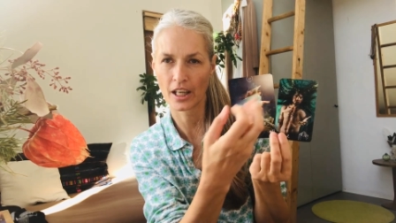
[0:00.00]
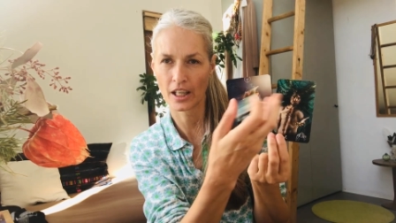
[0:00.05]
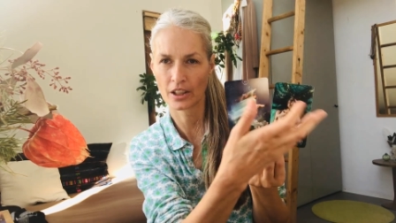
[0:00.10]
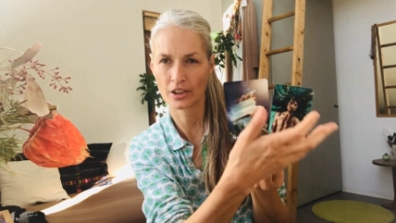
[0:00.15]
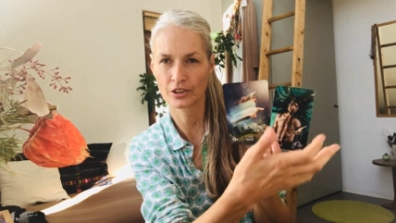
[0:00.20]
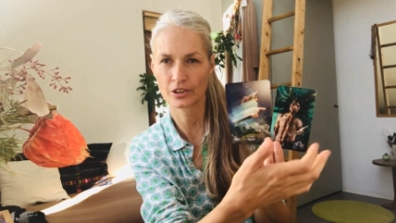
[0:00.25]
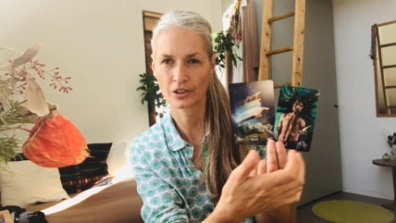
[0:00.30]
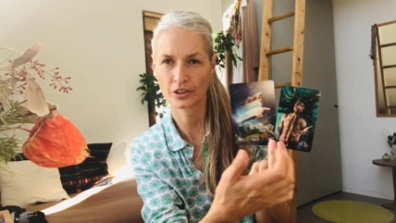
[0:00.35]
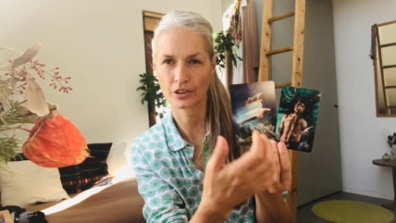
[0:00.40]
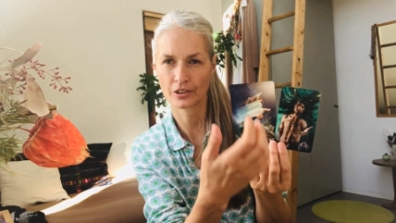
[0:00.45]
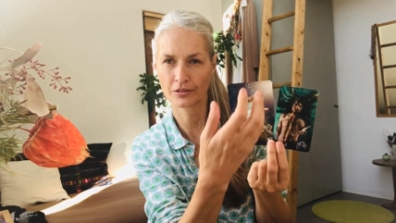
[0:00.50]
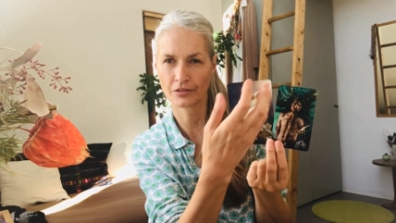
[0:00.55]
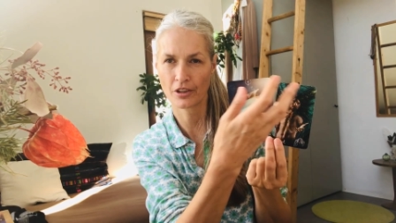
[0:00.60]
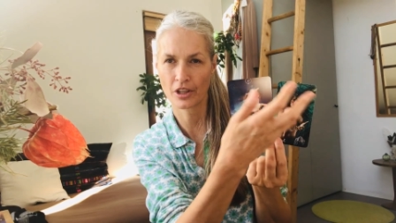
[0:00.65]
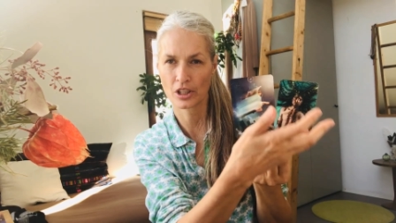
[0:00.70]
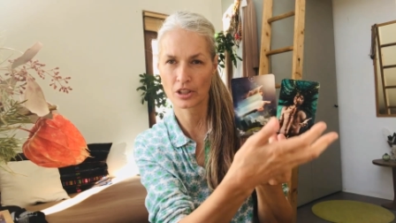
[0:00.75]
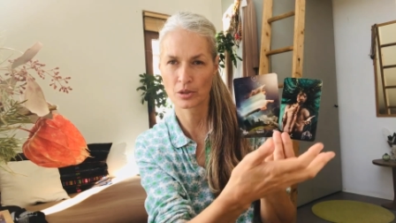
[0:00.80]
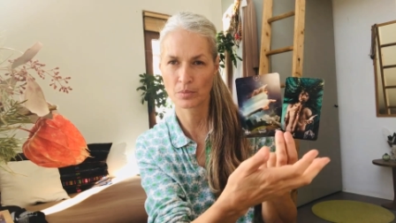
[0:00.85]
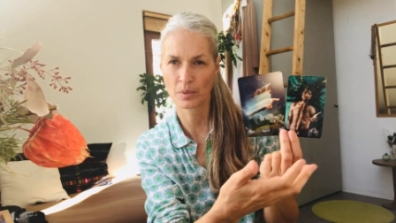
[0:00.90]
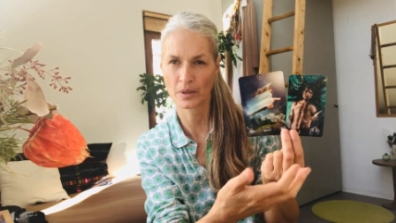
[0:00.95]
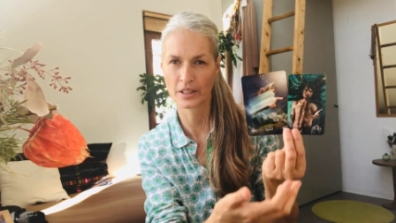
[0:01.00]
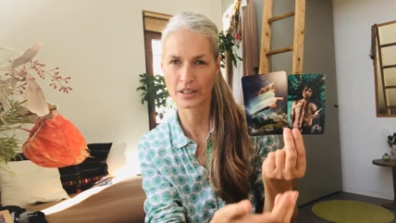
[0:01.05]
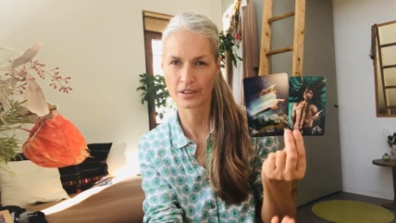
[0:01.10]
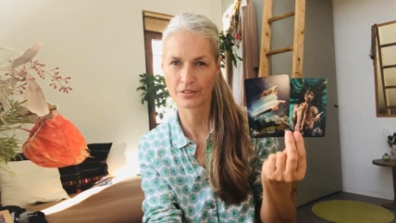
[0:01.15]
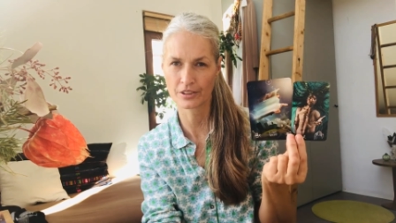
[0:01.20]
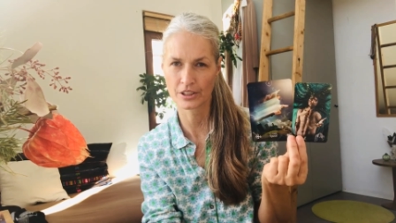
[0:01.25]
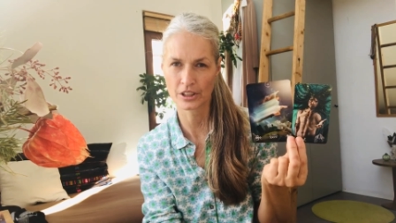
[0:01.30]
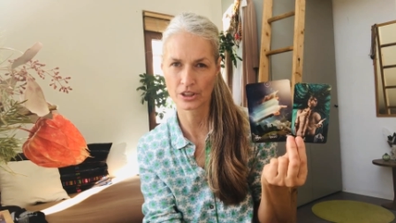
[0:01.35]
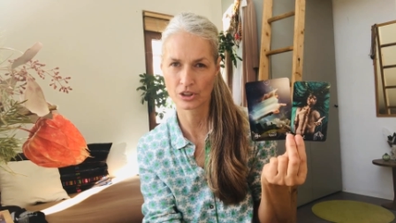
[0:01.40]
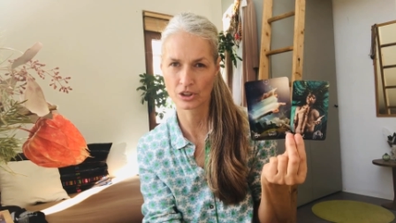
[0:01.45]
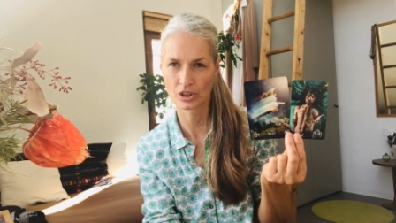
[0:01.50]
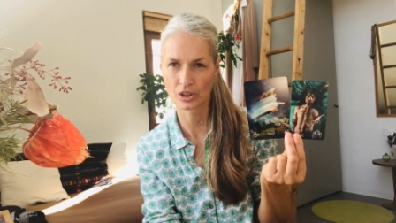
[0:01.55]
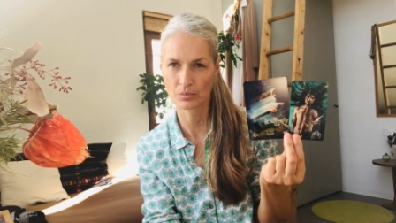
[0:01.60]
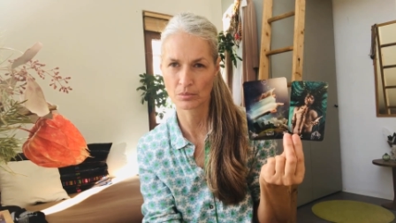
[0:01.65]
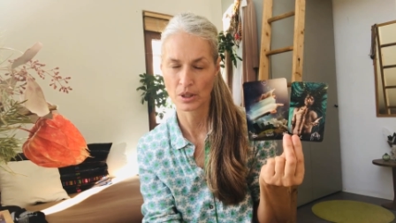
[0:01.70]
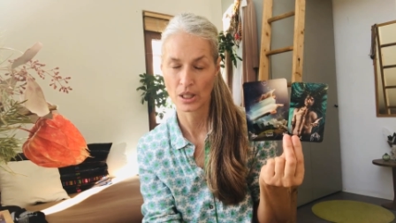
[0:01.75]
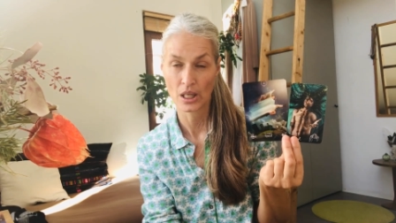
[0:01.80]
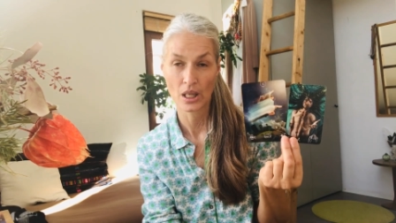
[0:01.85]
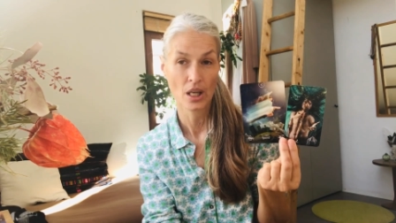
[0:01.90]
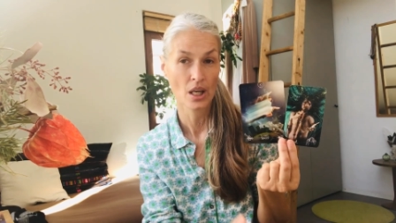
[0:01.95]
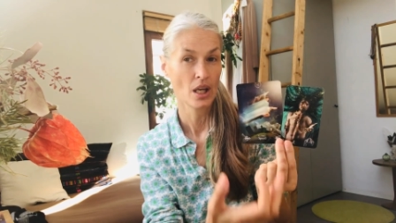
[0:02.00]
out of this belief system